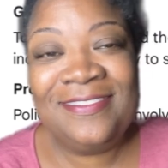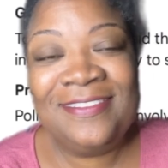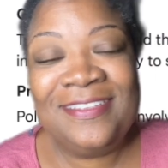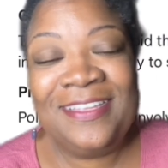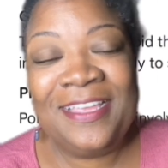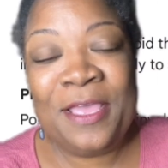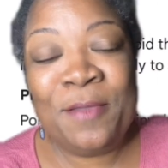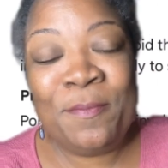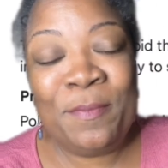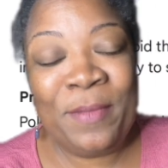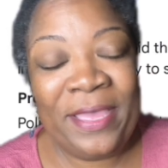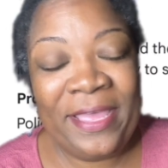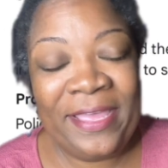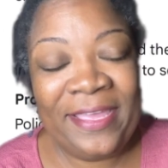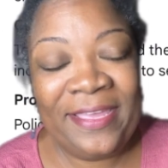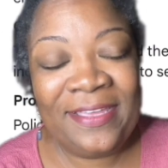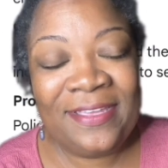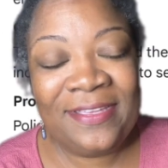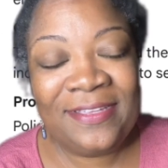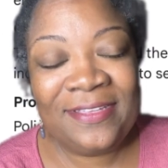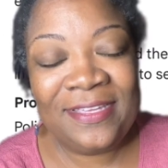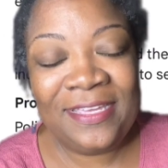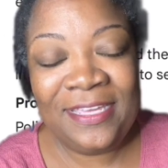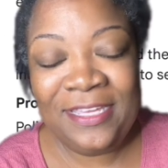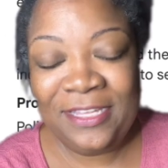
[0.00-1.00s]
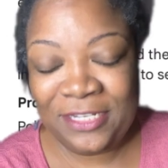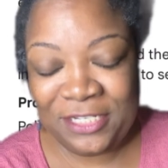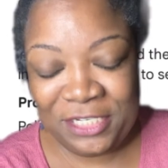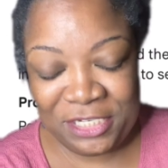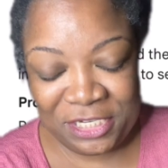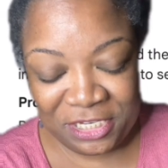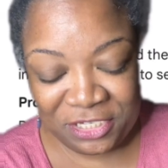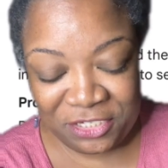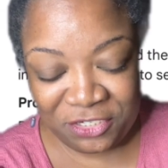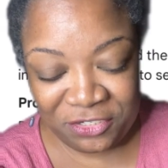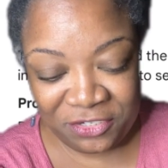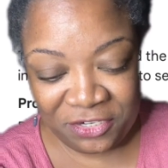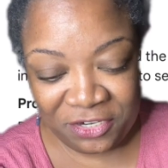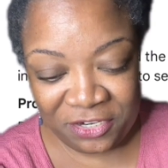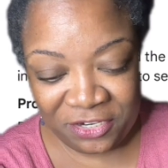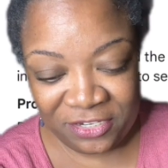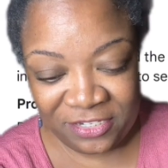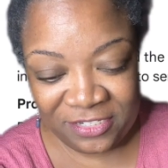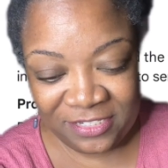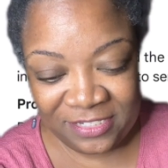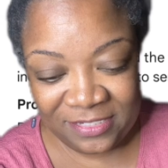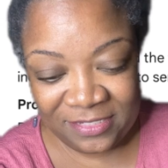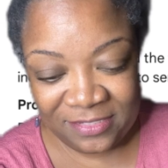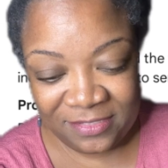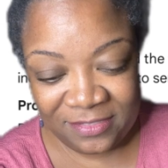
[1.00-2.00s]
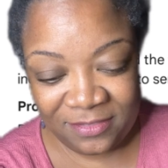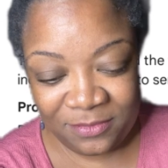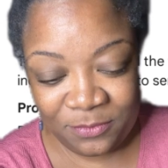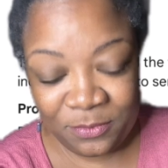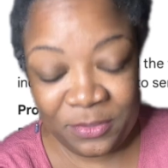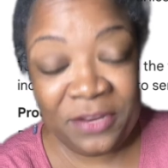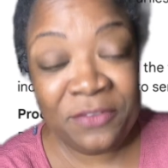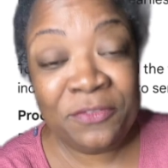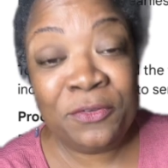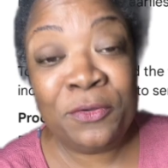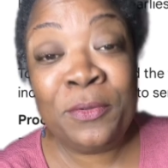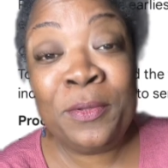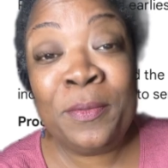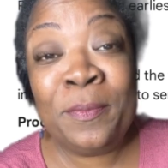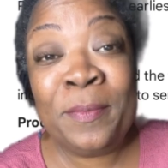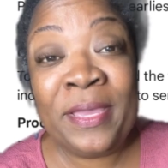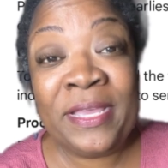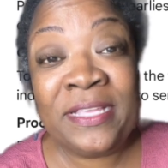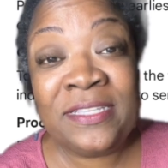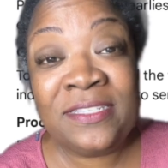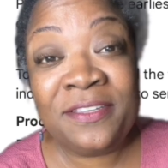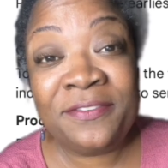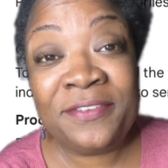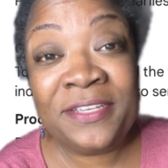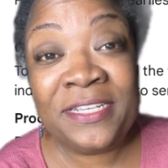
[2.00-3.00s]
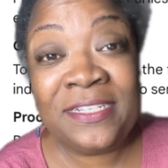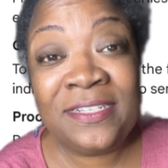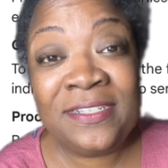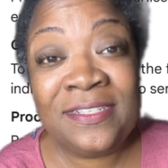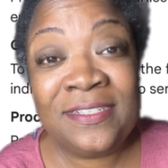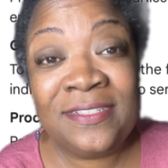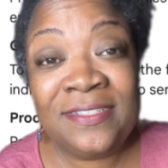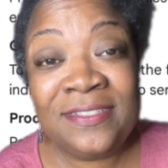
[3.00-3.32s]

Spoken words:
And my English teacher heart. Whatever remains of it.